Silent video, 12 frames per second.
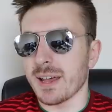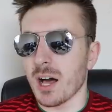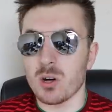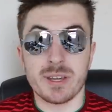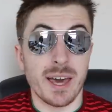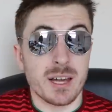
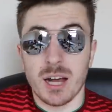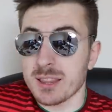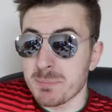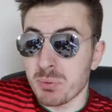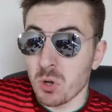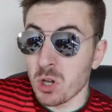Yeah, okay,
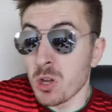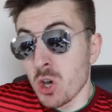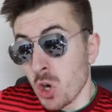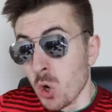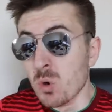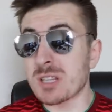cut the bull.
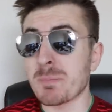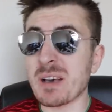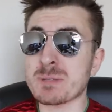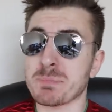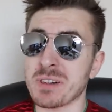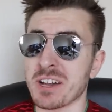Who's the
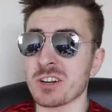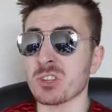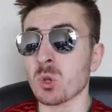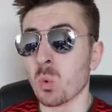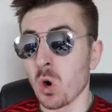best player in the